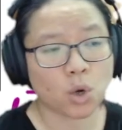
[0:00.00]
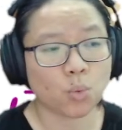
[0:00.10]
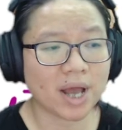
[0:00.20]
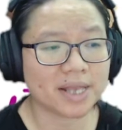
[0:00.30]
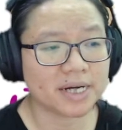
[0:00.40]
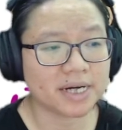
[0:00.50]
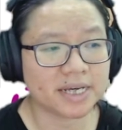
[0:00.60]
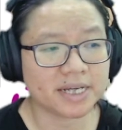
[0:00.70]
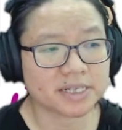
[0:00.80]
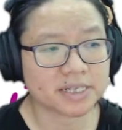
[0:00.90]
Whether
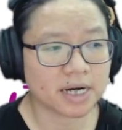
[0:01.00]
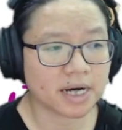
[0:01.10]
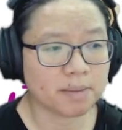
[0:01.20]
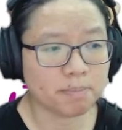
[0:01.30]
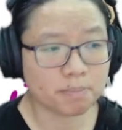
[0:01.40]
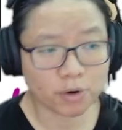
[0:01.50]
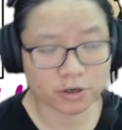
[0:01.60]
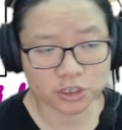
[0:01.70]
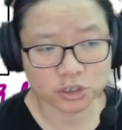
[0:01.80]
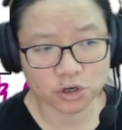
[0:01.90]
it's a
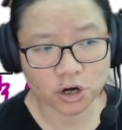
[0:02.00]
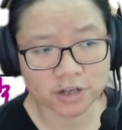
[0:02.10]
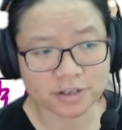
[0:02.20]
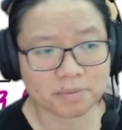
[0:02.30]
positron